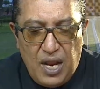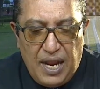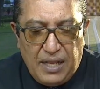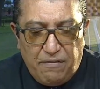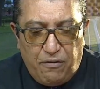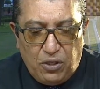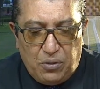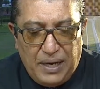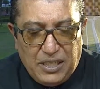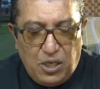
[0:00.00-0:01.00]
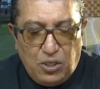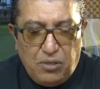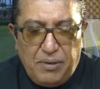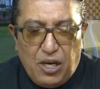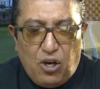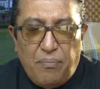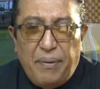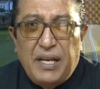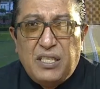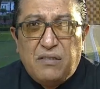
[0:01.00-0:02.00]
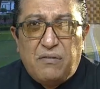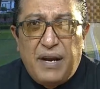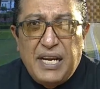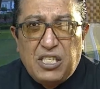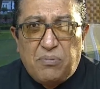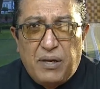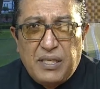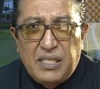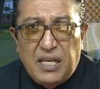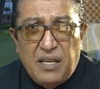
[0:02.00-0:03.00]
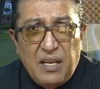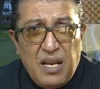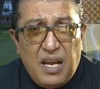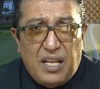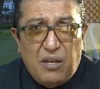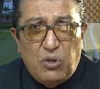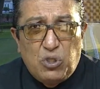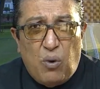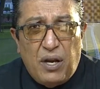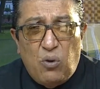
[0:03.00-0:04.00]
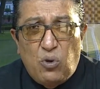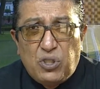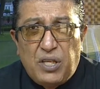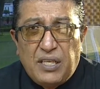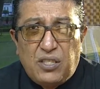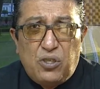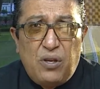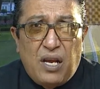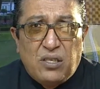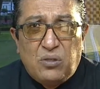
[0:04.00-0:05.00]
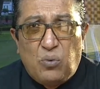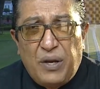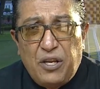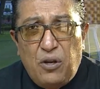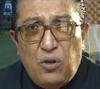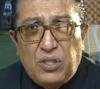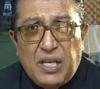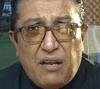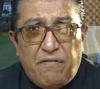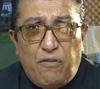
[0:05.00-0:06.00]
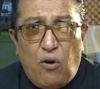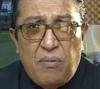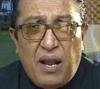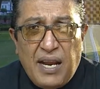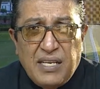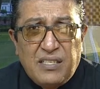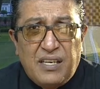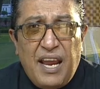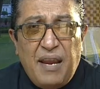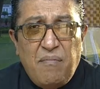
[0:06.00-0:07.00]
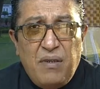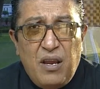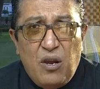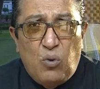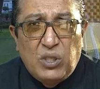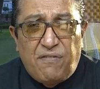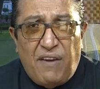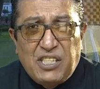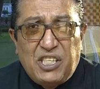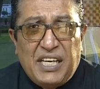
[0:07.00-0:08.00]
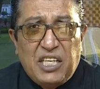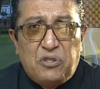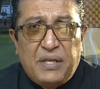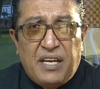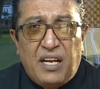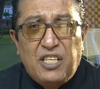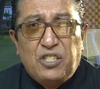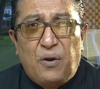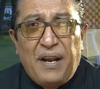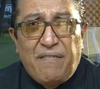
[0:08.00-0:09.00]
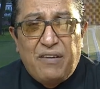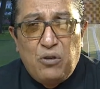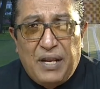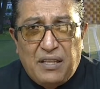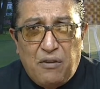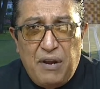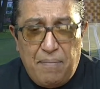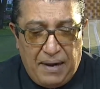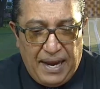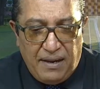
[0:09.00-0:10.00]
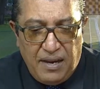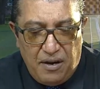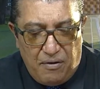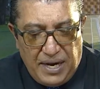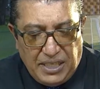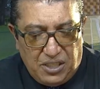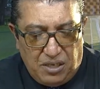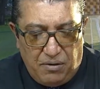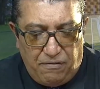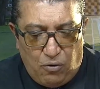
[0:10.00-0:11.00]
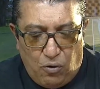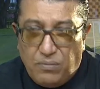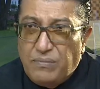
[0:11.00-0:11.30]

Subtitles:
And the 4th race looked to be a competitive race, but there was one horse that stood out when you looked at her form lines. Her name was Flashy Katrina. Let's go and have a look at the replay. Race number 4.